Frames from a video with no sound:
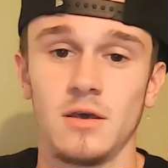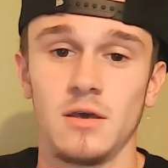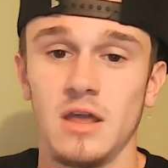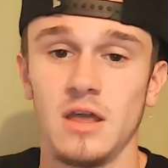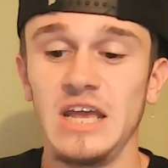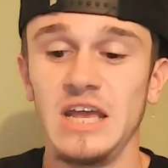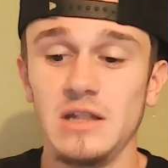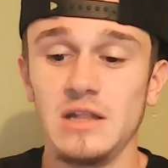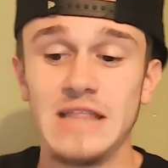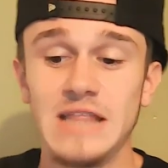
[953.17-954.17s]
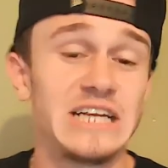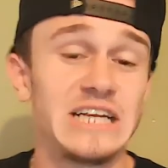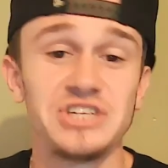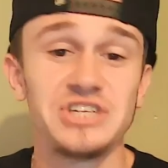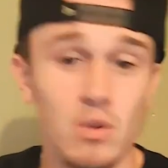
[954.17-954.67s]

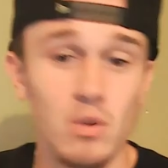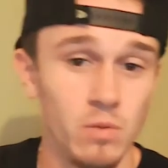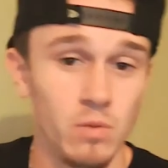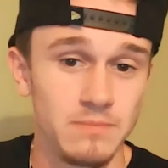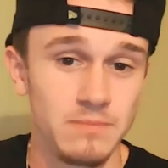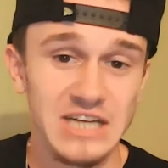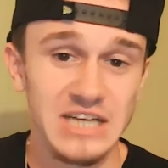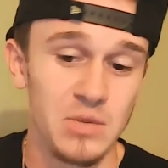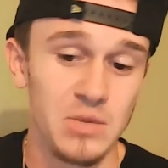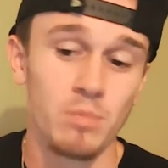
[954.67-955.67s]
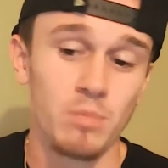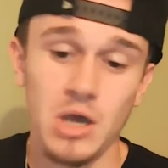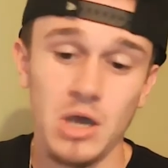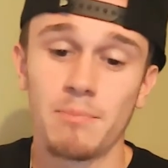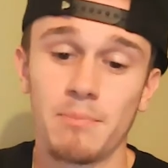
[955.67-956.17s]
next year they will be. Next year they will
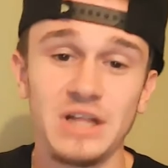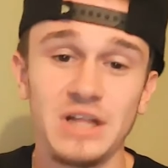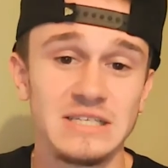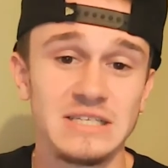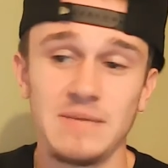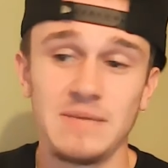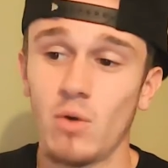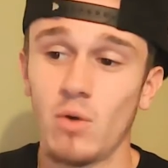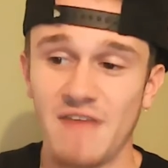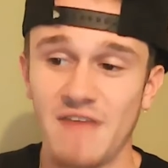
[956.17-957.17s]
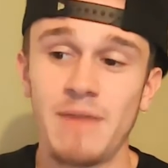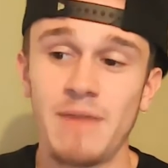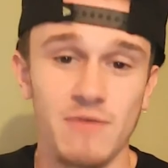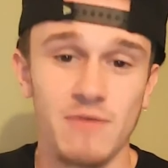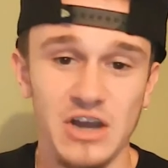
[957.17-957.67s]
be a pretty decent team. They will have a
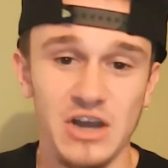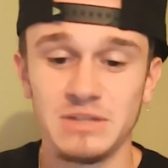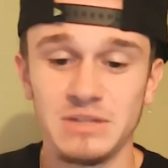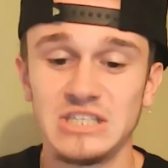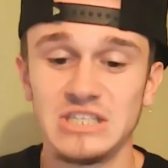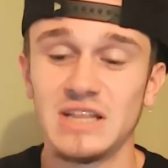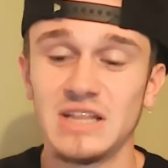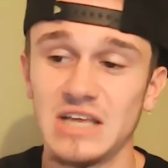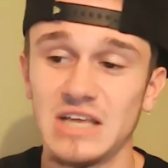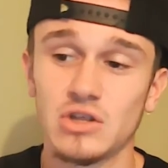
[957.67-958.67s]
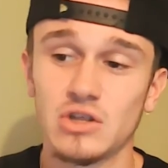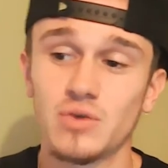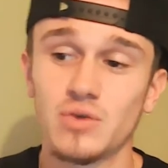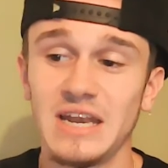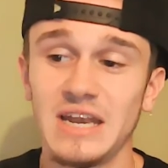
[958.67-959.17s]
better record, but this year I think
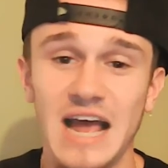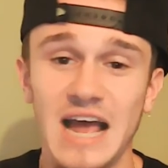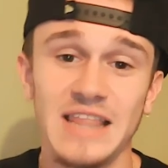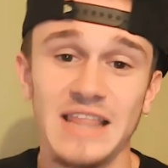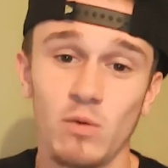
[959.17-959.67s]
3-9 they will